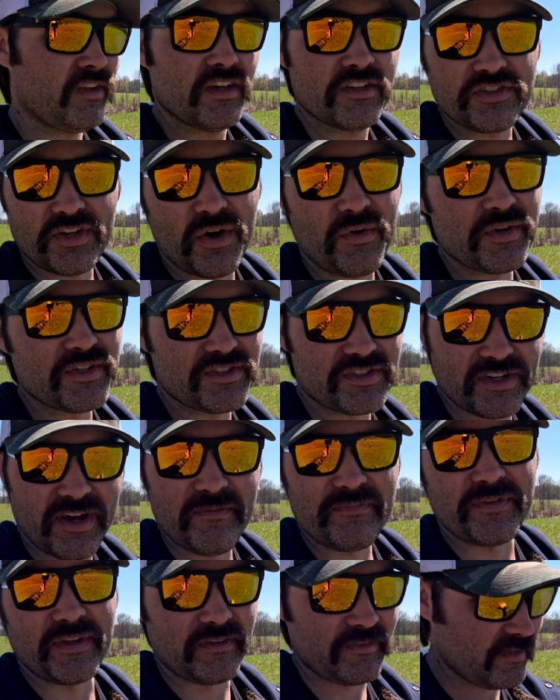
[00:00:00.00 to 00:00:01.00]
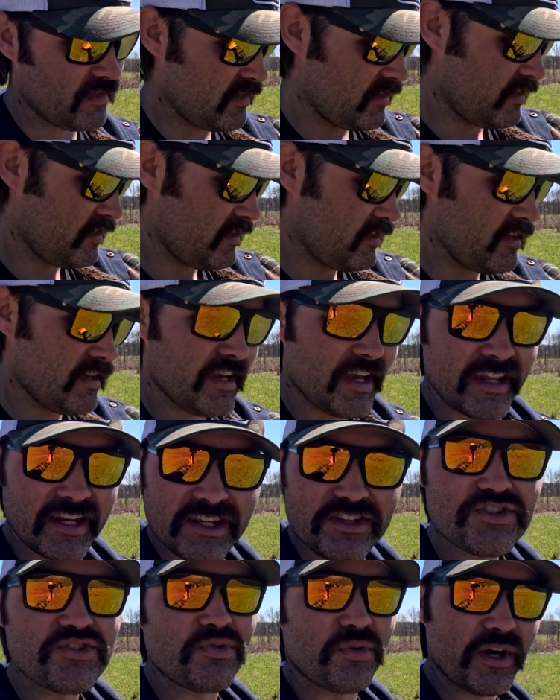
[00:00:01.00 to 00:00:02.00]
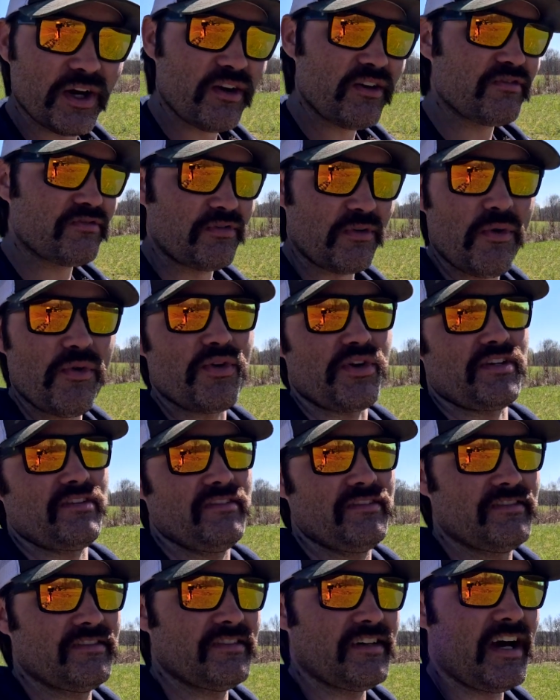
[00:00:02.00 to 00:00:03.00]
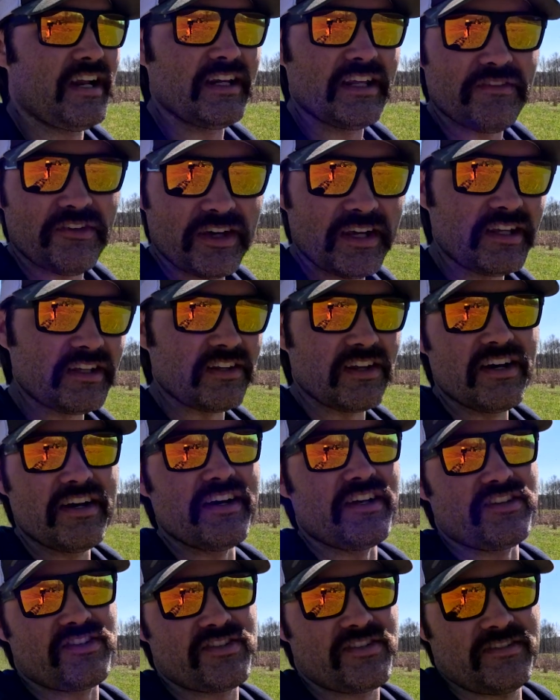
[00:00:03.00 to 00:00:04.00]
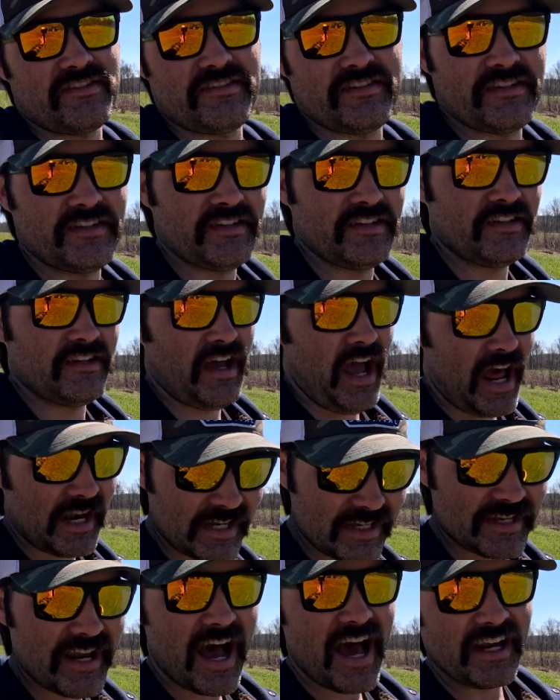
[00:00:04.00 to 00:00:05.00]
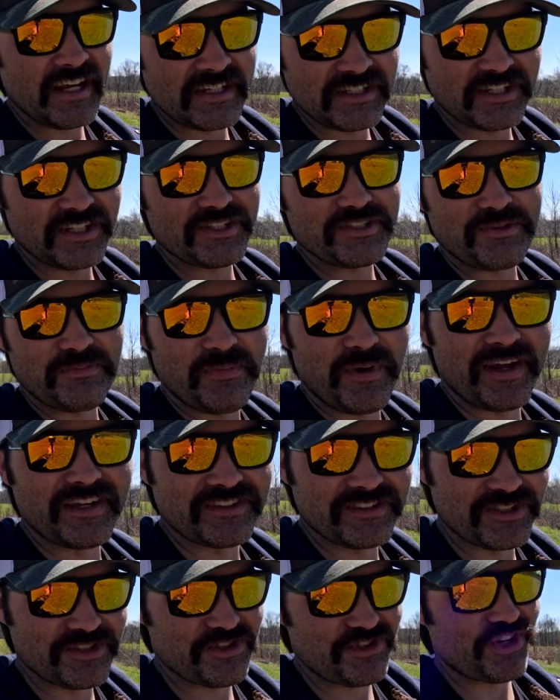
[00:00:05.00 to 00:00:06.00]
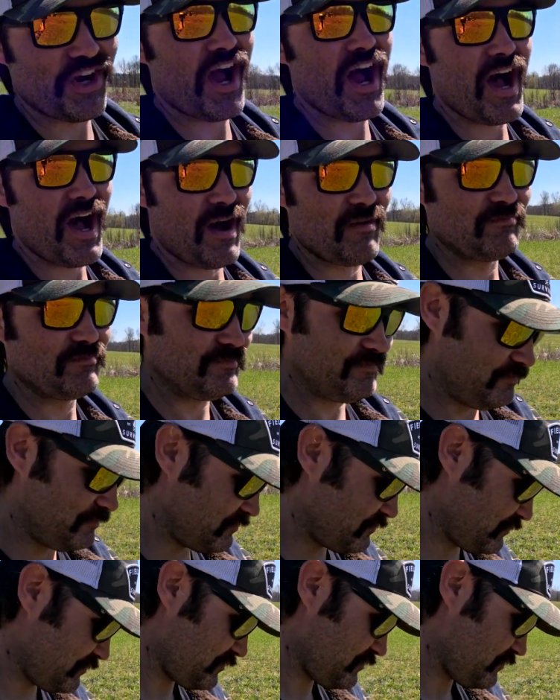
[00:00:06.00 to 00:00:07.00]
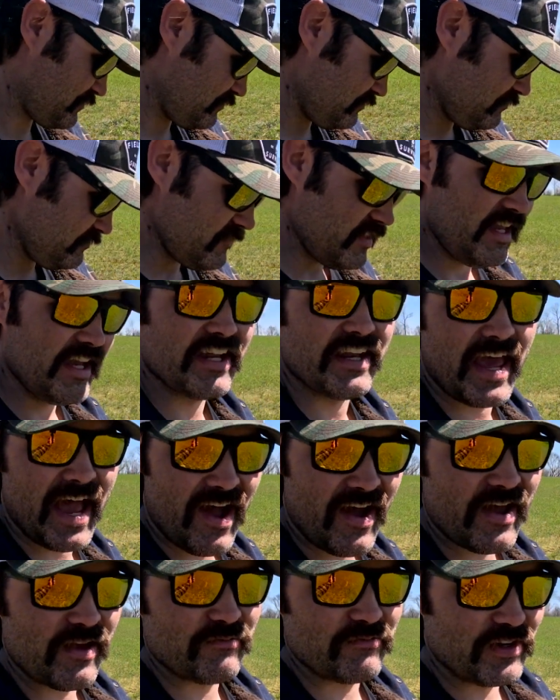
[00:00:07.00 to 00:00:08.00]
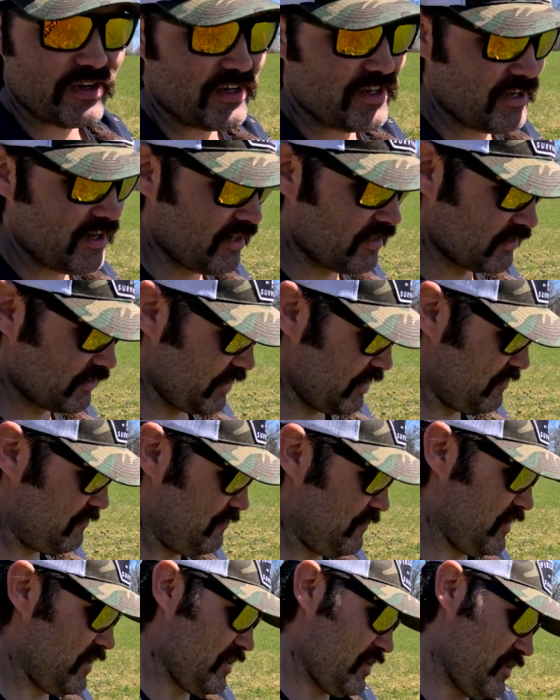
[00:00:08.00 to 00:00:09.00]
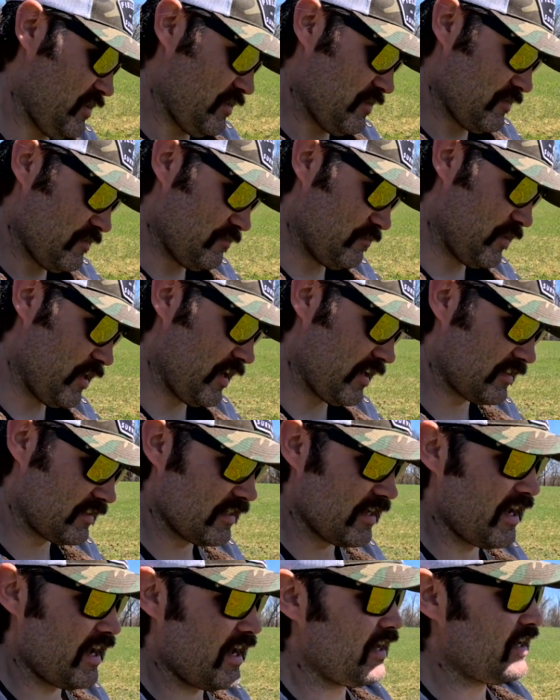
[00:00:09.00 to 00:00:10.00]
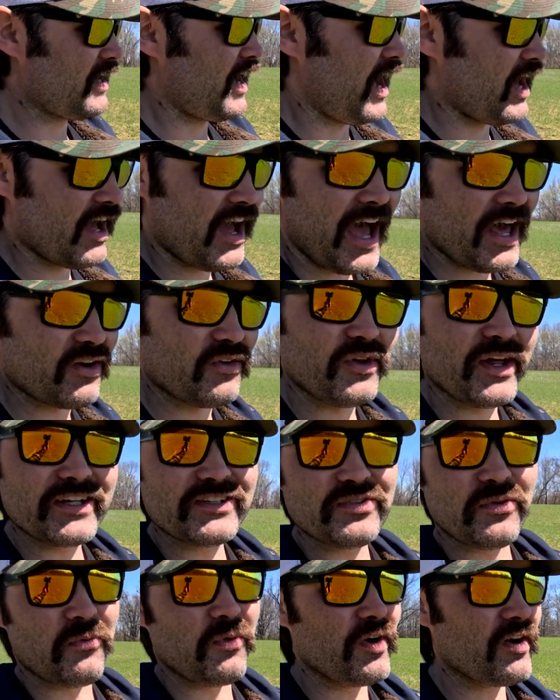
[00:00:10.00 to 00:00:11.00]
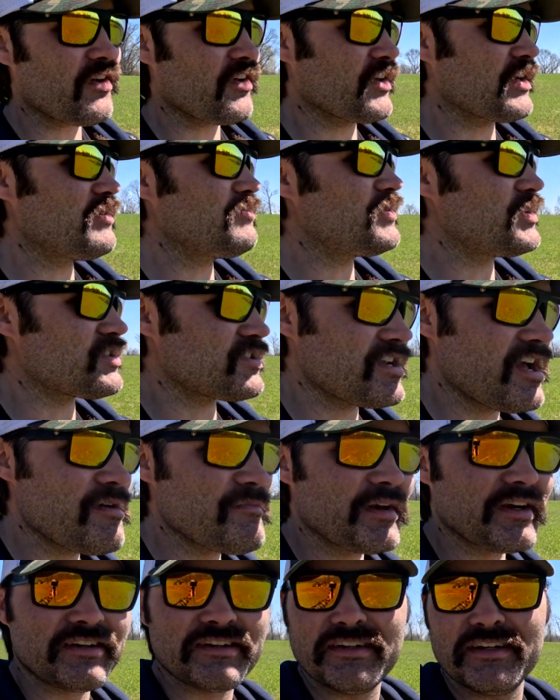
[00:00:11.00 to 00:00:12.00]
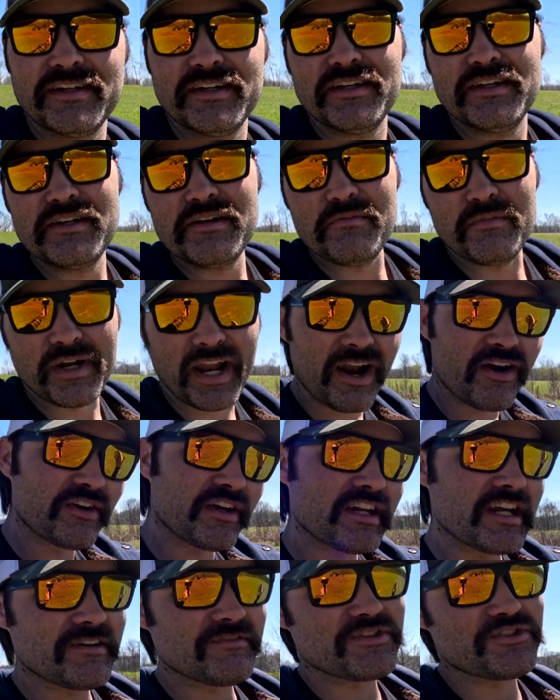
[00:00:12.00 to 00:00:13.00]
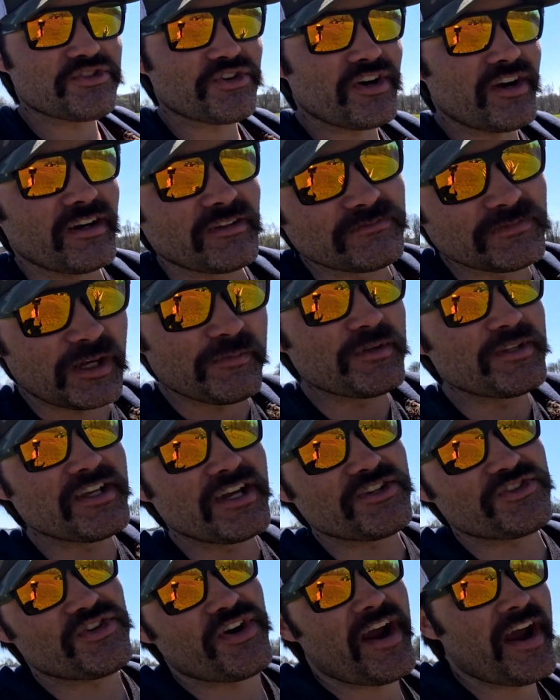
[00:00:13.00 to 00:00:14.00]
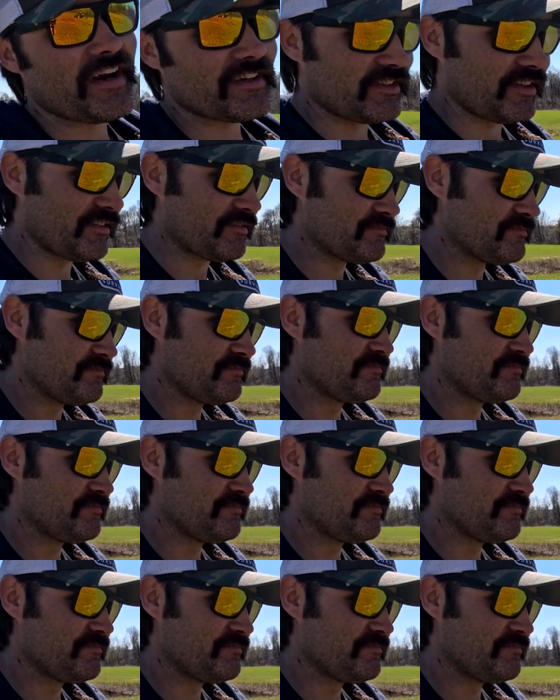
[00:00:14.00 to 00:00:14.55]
It's always something. And it's 1240. I didn't even eat lunch. I did not anticipate this job and now I am very hungry. But uh, I don't like to work on an empty stomach, but I don't even have a truck. I'm in that tractor.